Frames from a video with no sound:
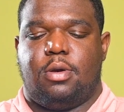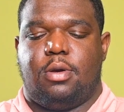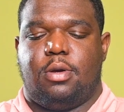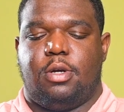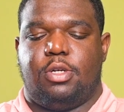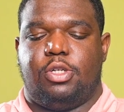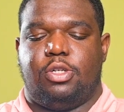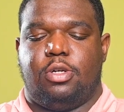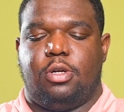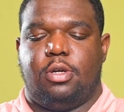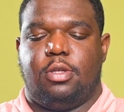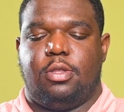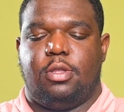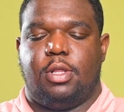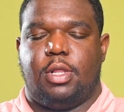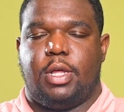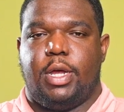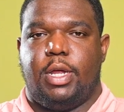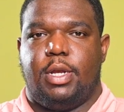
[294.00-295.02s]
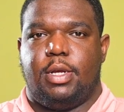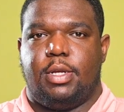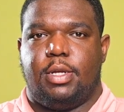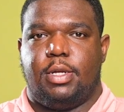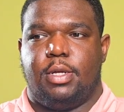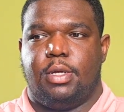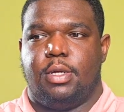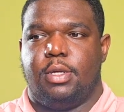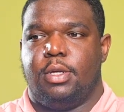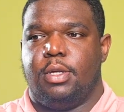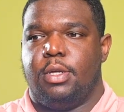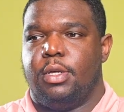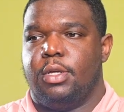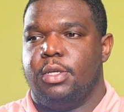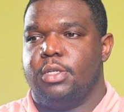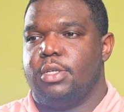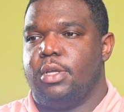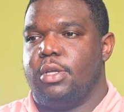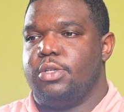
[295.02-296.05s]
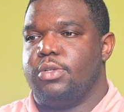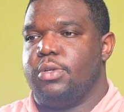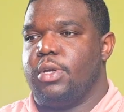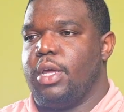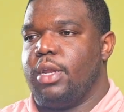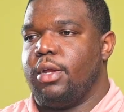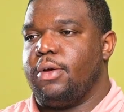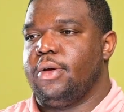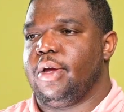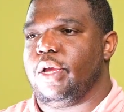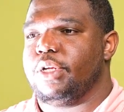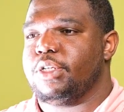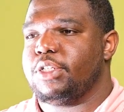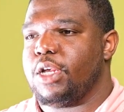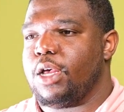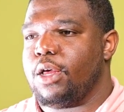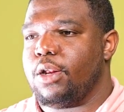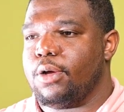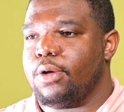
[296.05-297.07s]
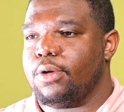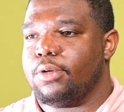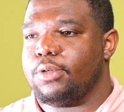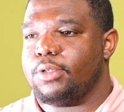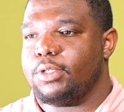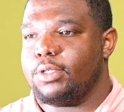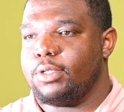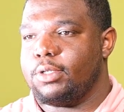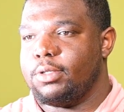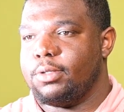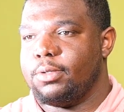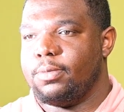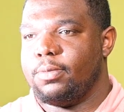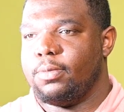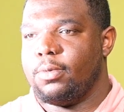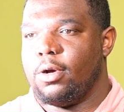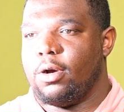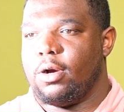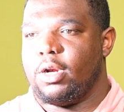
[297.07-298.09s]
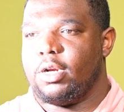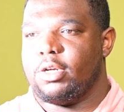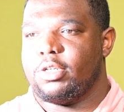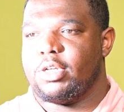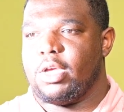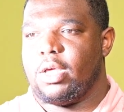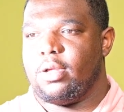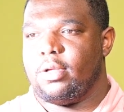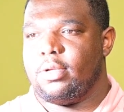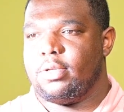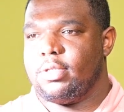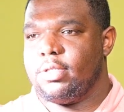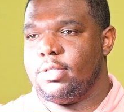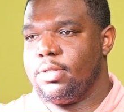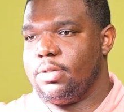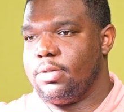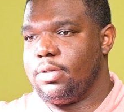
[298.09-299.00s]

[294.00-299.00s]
harsher the light. So this will kind of create shadows, harder shadows.